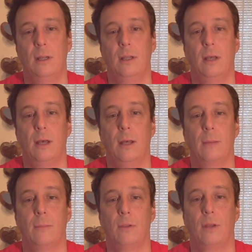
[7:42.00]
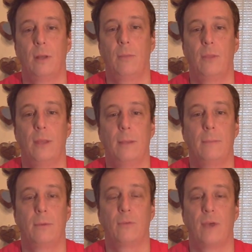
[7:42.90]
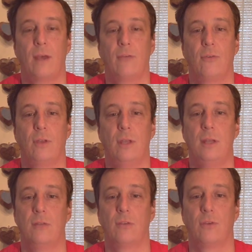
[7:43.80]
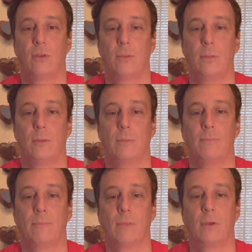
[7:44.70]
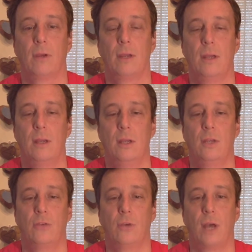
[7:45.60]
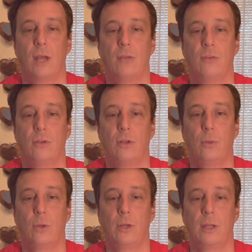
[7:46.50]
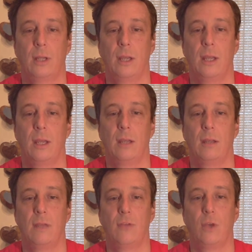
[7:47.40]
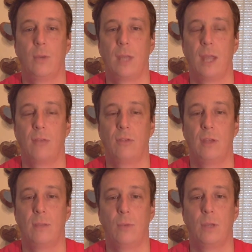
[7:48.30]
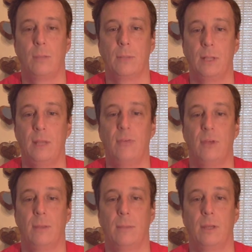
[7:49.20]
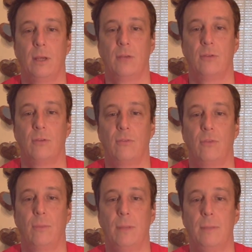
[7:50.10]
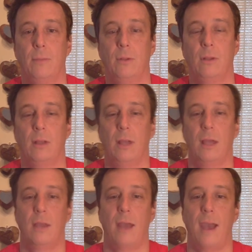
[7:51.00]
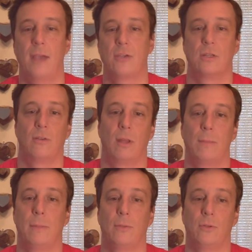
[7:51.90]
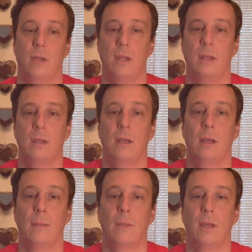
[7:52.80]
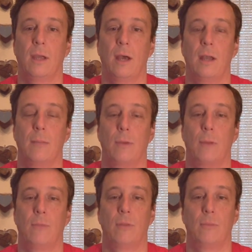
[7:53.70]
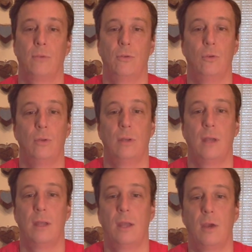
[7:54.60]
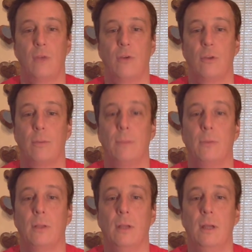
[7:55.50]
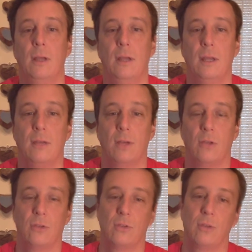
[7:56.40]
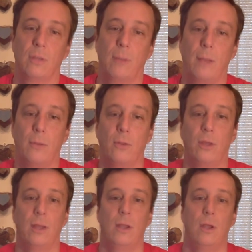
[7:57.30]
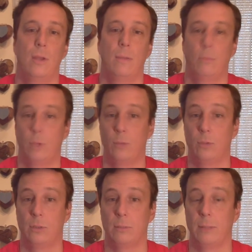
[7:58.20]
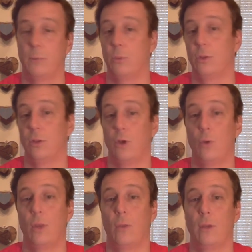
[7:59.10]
to help them provide for the needs of other people. All right. So God is still at work, and even though we can't see him, we can believe him because of the people and the actions that people take, that God prompts them to do to take care of other people. He tells us in the Bible that people will know that we